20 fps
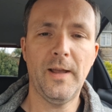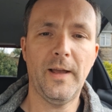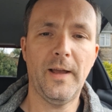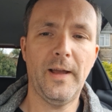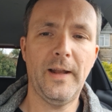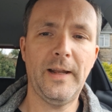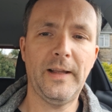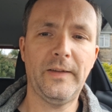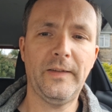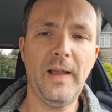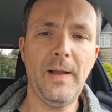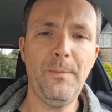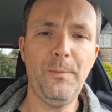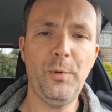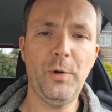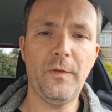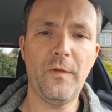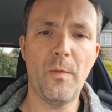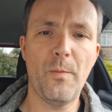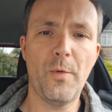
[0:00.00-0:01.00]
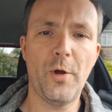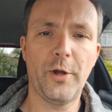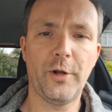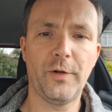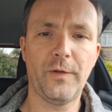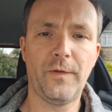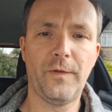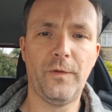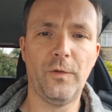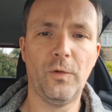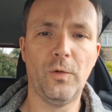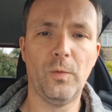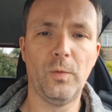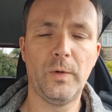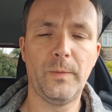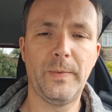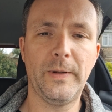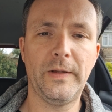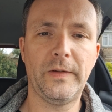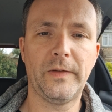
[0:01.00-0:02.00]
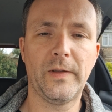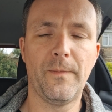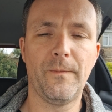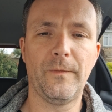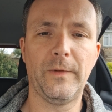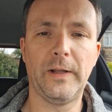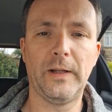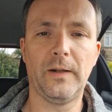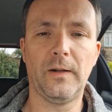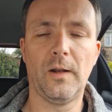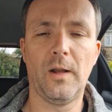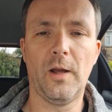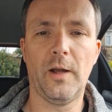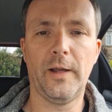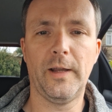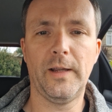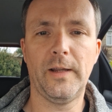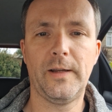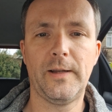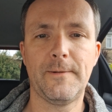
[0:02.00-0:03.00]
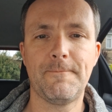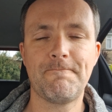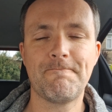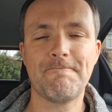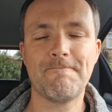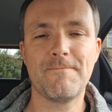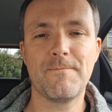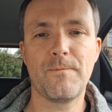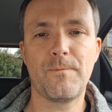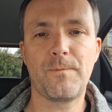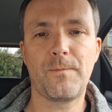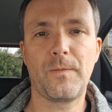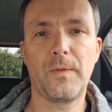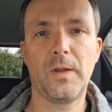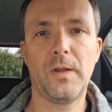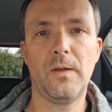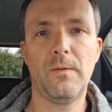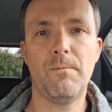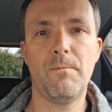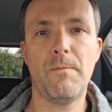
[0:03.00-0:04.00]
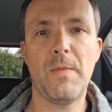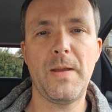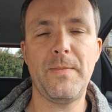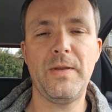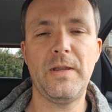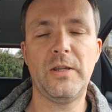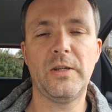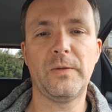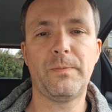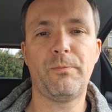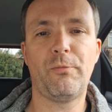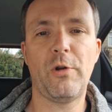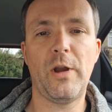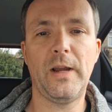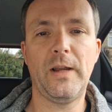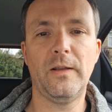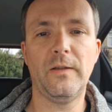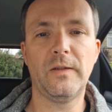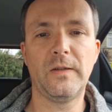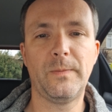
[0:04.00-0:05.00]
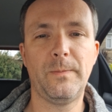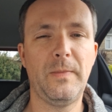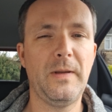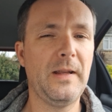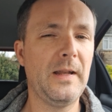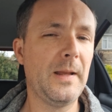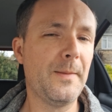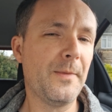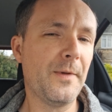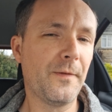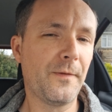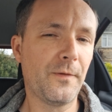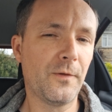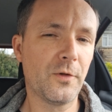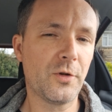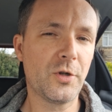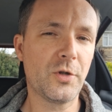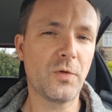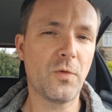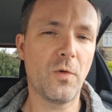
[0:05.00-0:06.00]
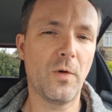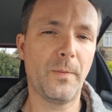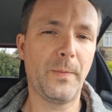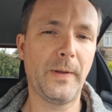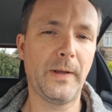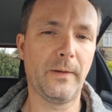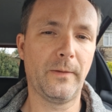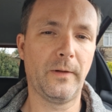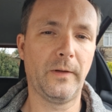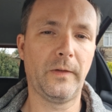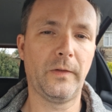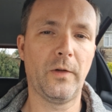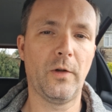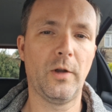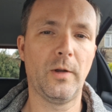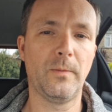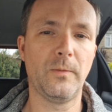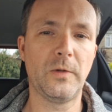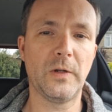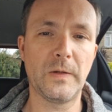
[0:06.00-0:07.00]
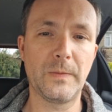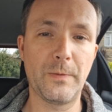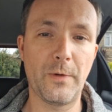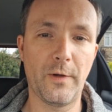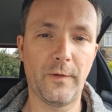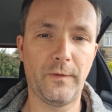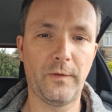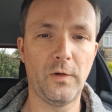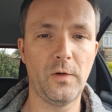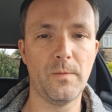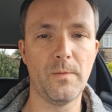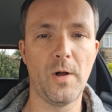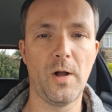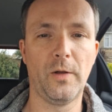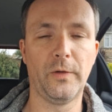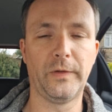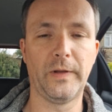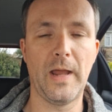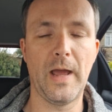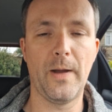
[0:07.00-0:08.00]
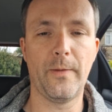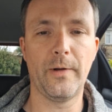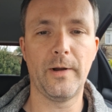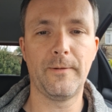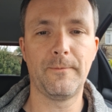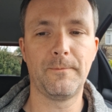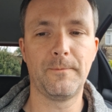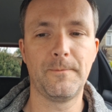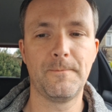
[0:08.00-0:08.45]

An example of a minor fault would be something like maybe just breaking the speed limit for a short period of time just by a few miles an hour.